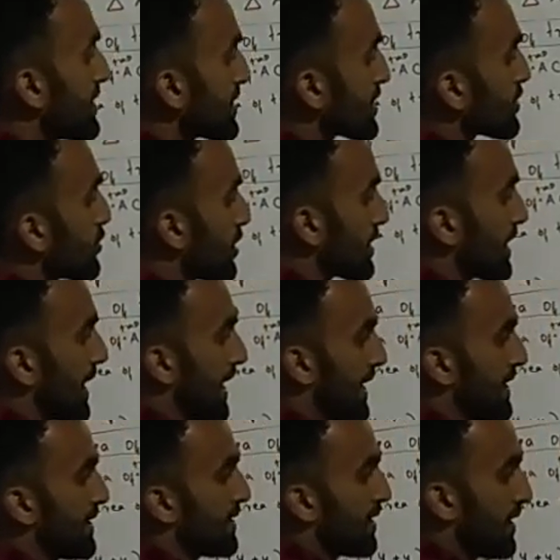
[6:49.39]
this is not the
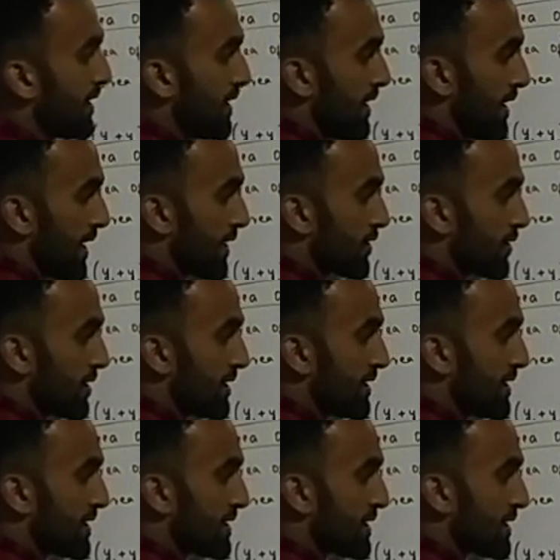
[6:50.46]
height. Actually,
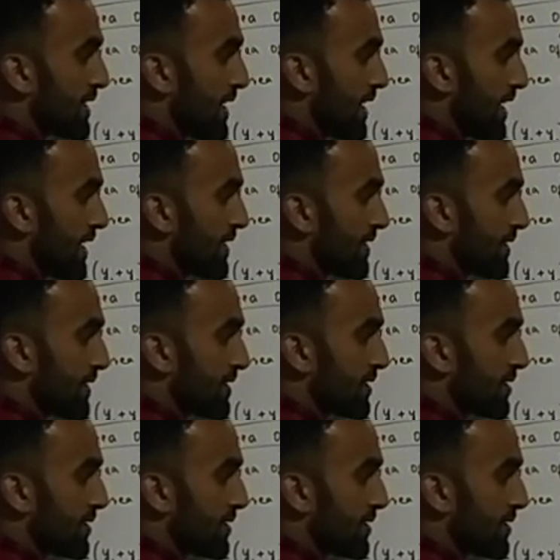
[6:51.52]
this is the height.